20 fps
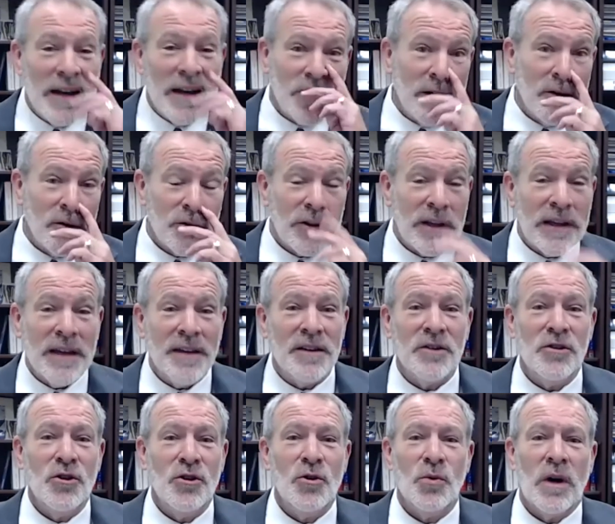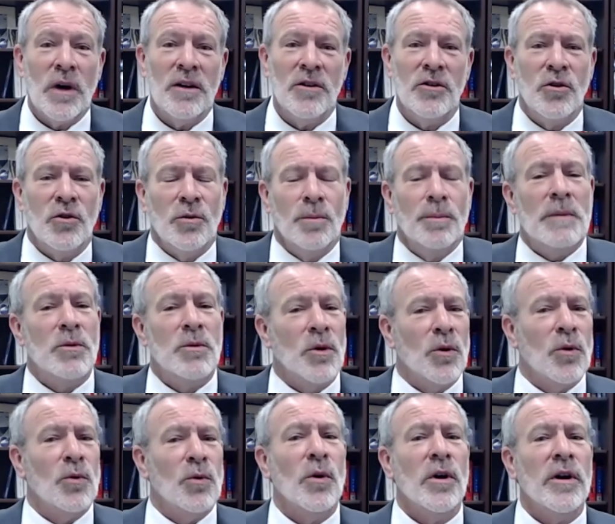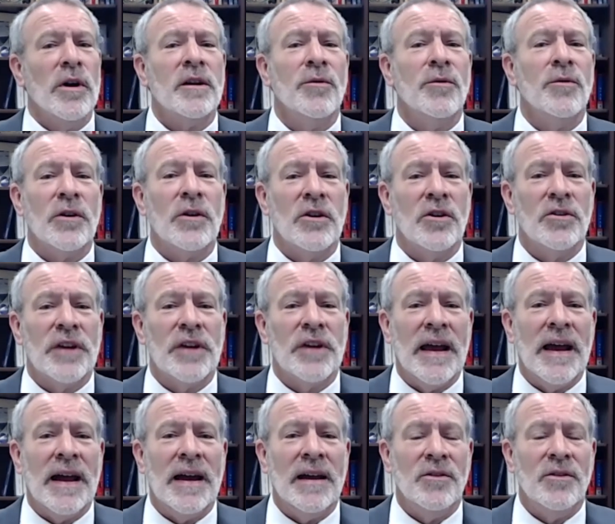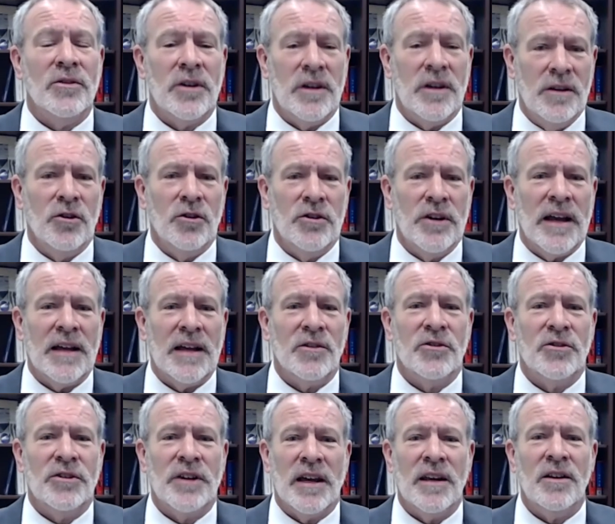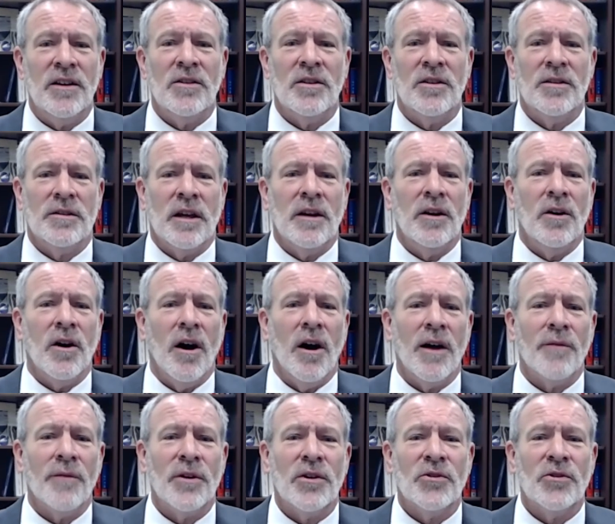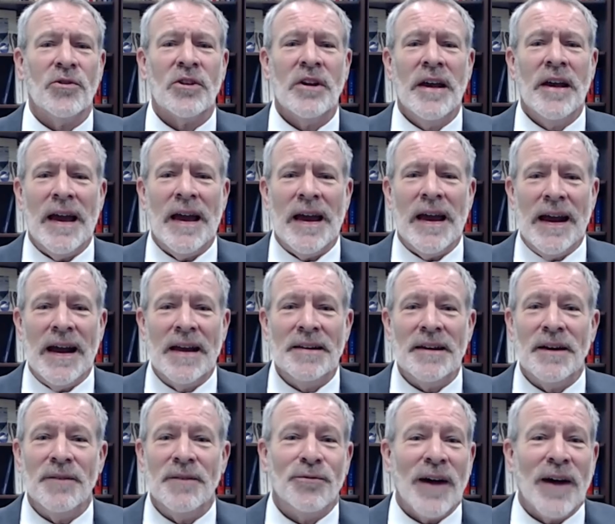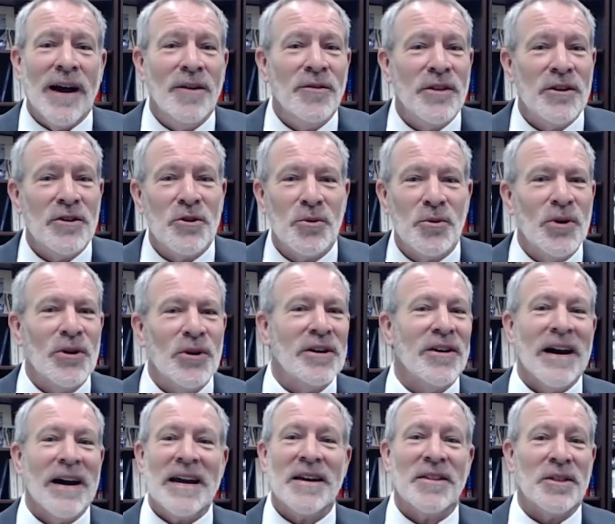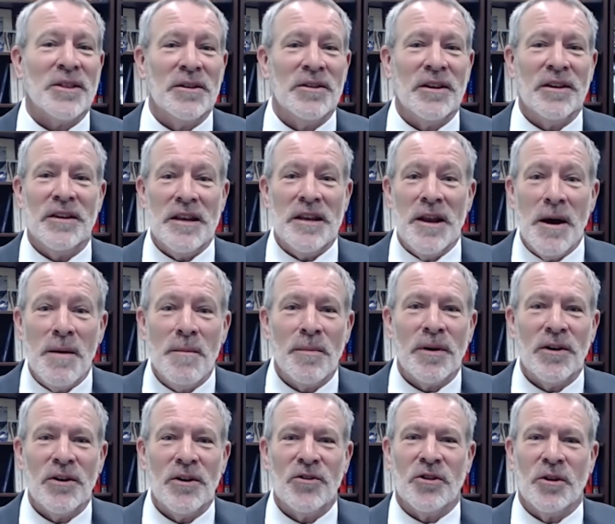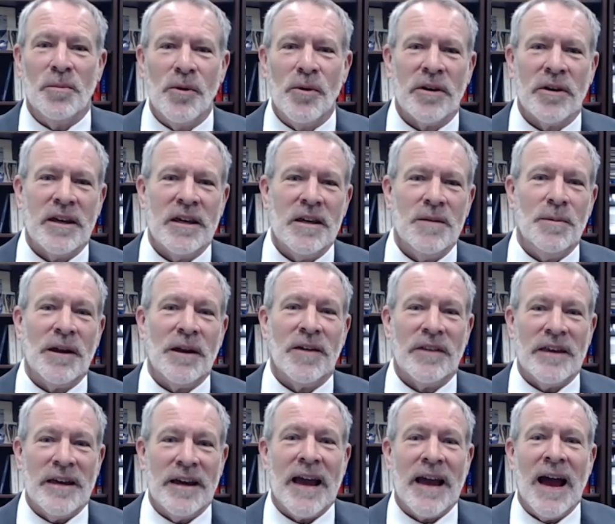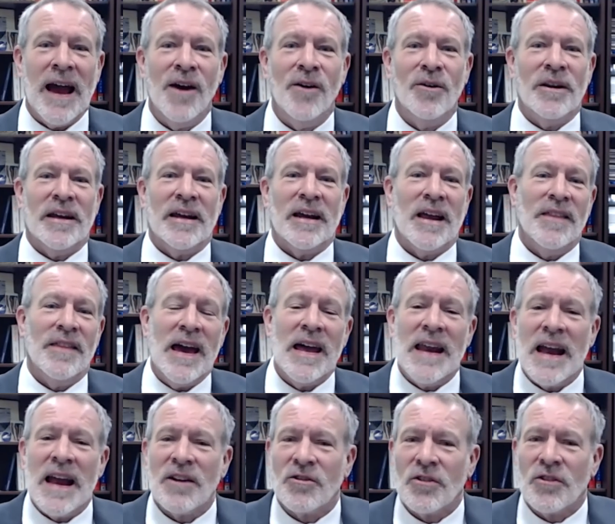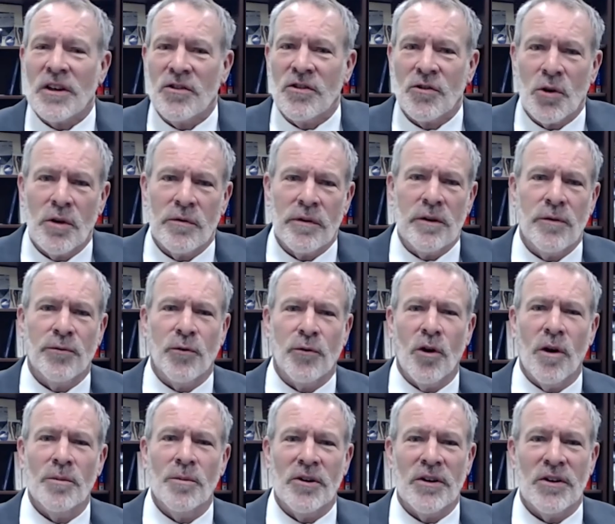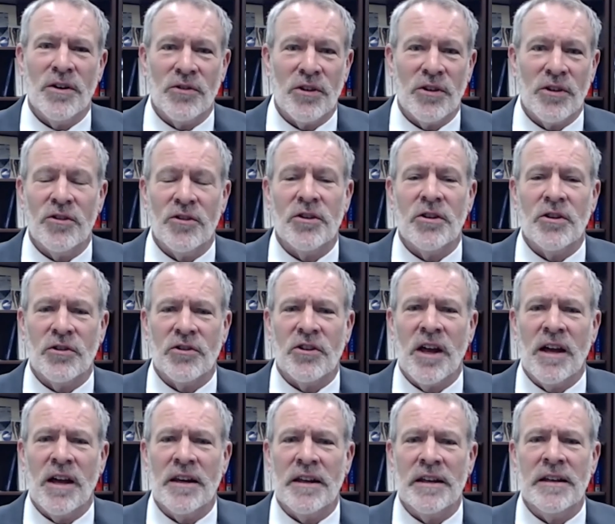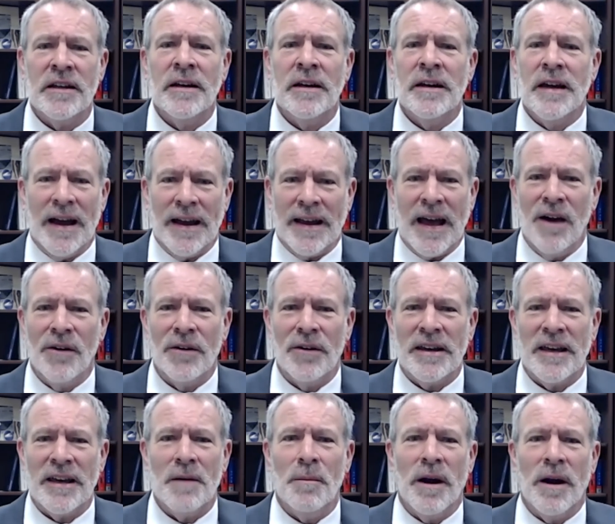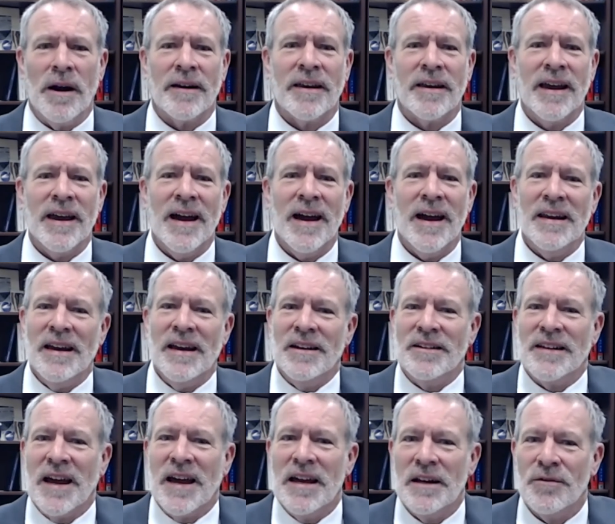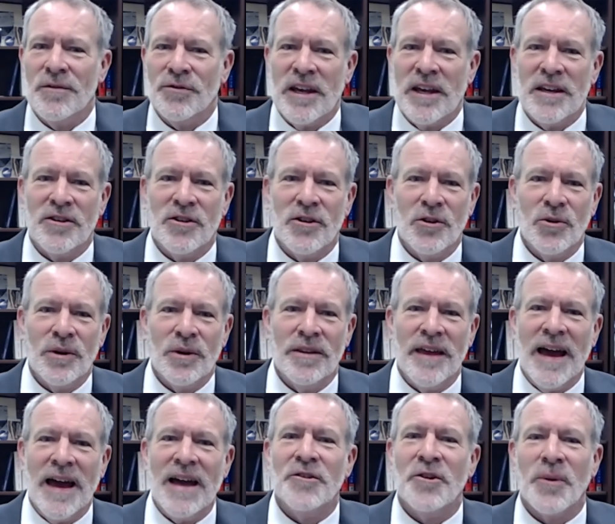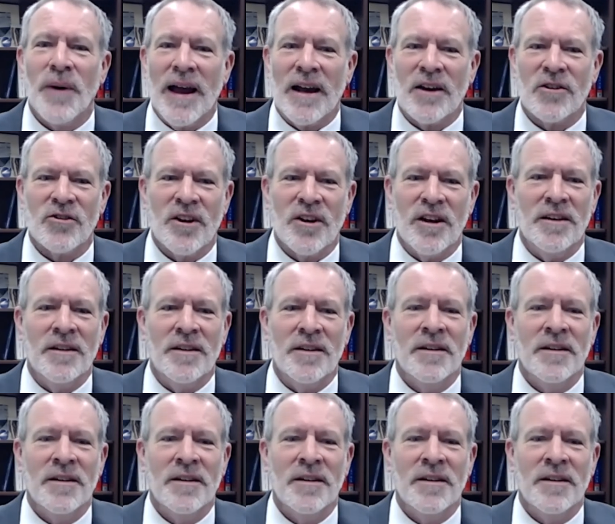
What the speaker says: as I understand it, you maybe were working for your dad's in your dad's dental office, and found that you really liked the numbers, the bookkeeping, the accounting, and that actually sort of informed your decision to study accounting at Marquette and kind of take you in that direction.